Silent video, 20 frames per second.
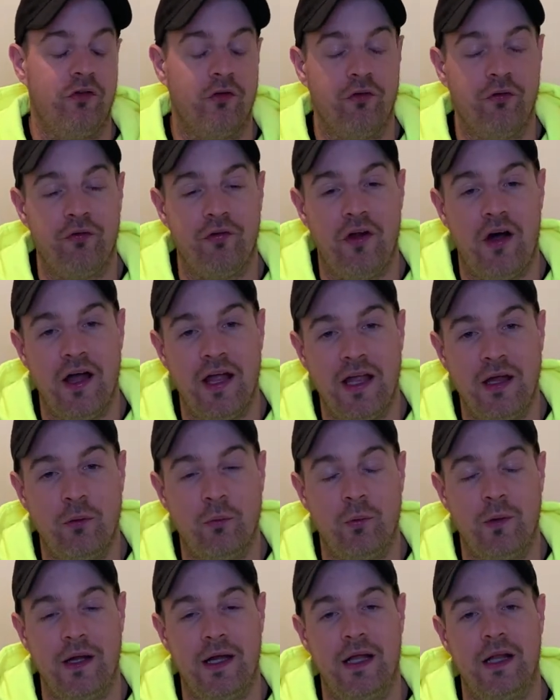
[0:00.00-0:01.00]
So
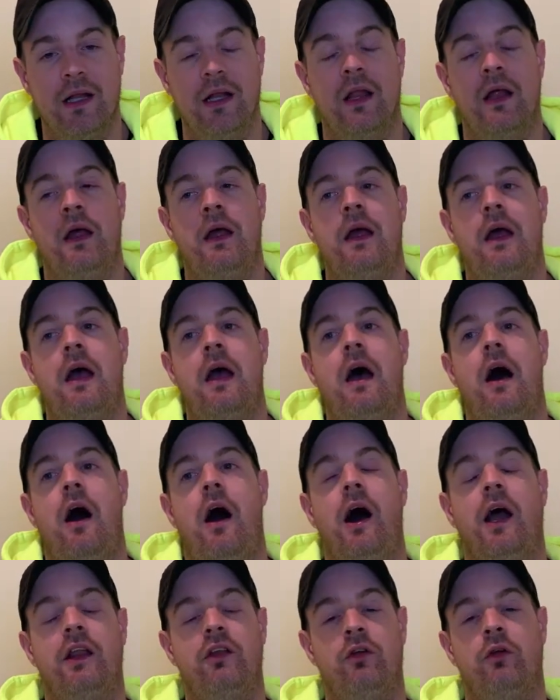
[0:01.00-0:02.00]
Flying Wheel,
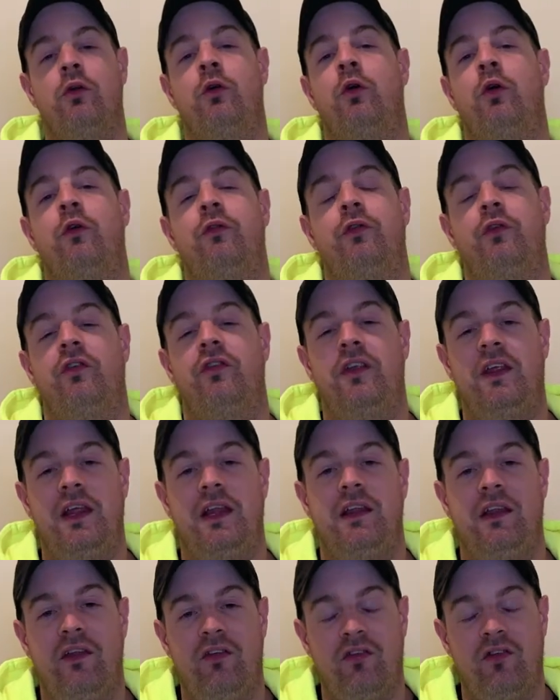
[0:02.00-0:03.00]
I don't know if you've
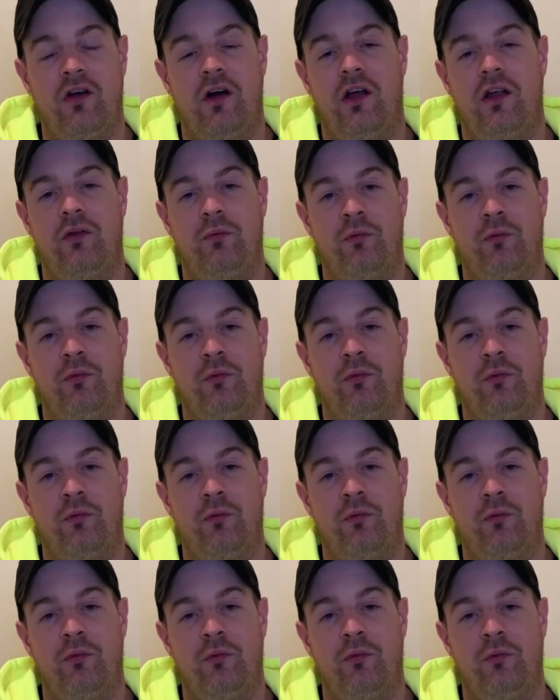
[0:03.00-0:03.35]
seen these guys